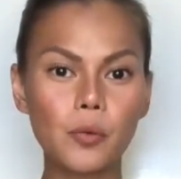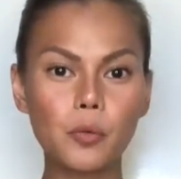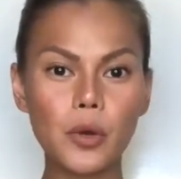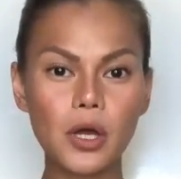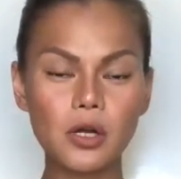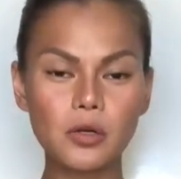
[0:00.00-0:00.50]

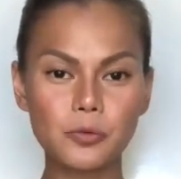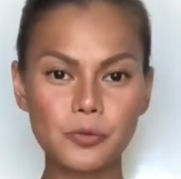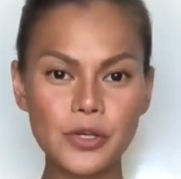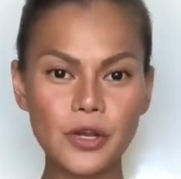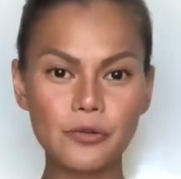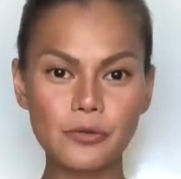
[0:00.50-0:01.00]
will
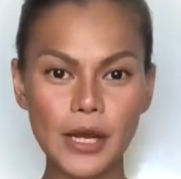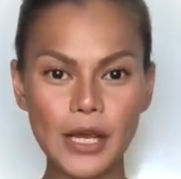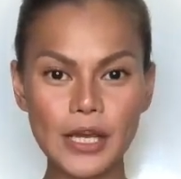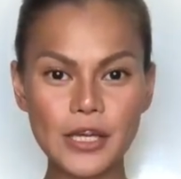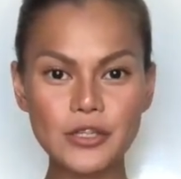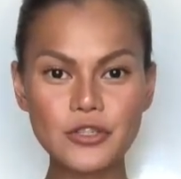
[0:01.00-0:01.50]

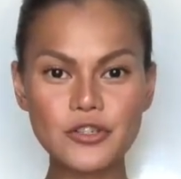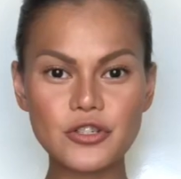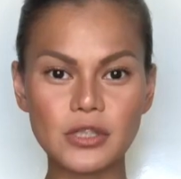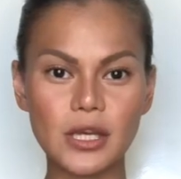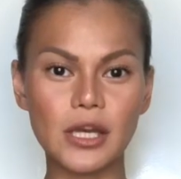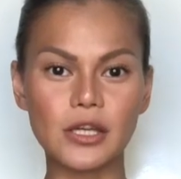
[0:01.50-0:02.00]

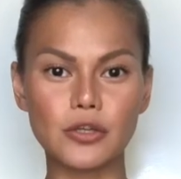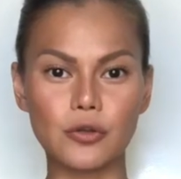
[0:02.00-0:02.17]
rearrange like